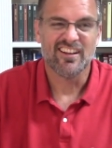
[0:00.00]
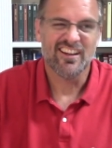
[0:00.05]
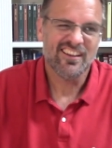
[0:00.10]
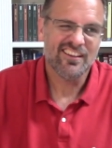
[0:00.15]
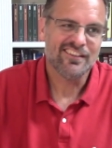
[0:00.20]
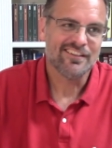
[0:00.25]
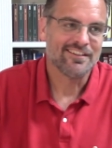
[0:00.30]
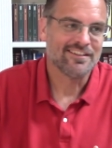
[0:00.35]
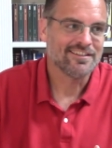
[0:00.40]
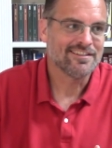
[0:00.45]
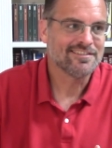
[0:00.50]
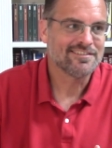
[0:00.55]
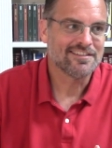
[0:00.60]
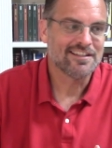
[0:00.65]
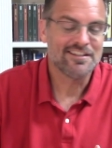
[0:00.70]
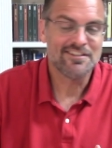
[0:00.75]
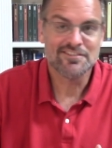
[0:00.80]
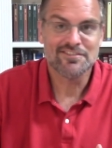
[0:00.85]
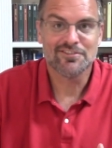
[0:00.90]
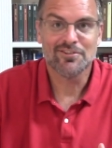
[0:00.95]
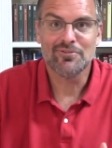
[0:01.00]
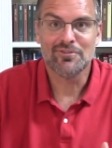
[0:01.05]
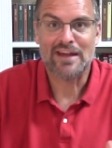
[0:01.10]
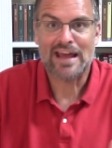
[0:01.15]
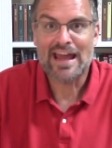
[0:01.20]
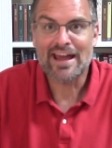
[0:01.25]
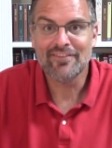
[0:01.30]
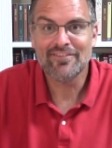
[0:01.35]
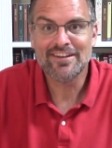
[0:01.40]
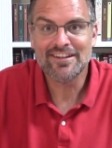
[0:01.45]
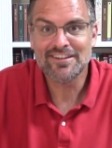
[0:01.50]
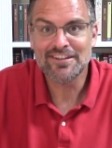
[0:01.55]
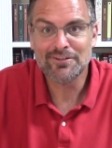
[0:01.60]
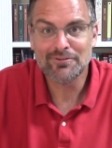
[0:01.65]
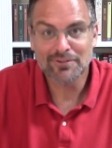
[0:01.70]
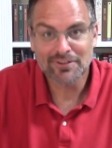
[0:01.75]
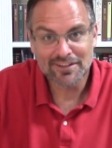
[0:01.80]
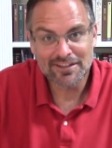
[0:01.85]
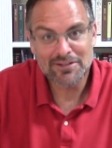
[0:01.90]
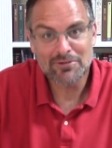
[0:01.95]
reality is they just don't have anything
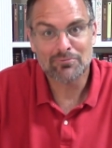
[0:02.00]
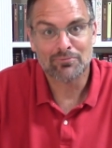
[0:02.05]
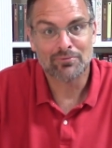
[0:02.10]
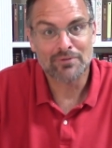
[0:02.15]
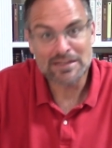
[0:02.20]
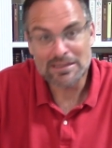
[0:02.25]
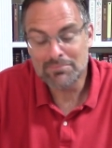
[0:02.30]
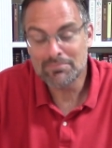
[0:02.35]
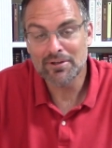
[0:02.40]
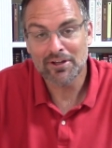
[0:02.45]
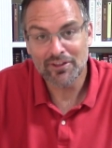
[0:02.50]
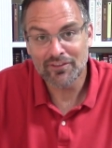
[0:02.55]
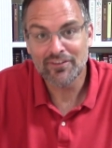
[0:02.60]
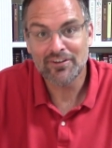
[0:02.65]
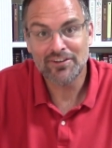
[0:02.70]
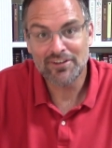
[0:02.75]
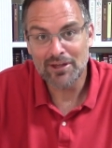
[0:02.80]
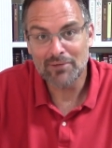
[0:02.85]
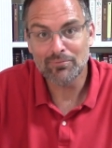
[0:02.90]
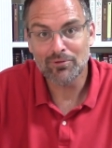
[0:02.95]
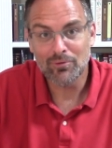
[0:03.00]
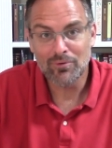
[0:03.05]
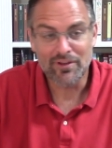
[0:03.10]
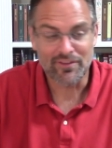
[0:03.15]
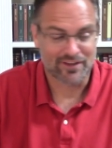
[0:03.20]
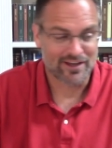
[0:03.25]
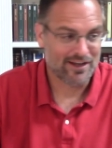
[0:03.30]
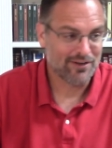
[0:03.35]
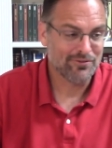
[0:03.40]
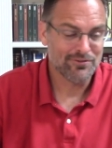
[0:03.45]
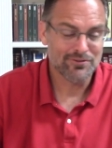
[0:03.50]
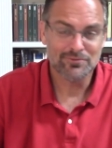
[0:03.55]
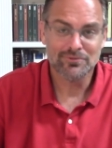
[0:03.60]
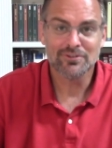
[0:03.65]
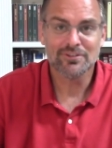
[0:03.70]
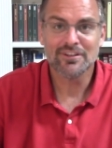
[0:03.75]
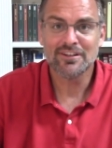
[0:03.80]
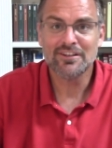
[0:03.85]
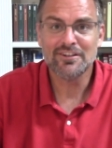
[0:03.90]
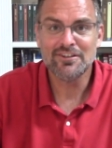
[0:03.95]
really to rebuild the temple with. How in the world
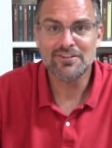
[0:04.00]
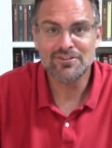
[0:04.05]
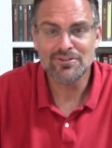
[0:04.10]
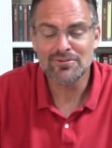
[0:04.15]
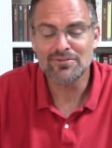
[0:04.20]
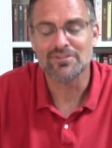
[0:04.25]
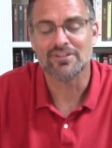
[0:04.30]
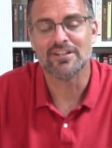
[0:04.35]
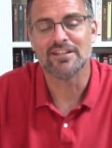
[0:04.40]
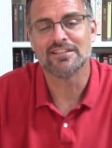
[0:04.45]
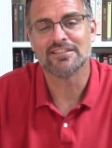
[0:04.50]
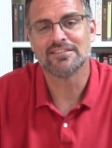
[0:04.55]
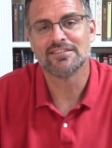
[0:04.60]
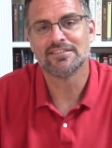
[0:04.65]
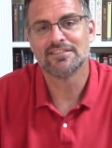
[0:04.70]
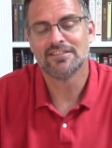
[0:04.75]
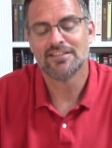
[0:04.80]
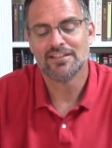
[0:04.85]
are they going to do this?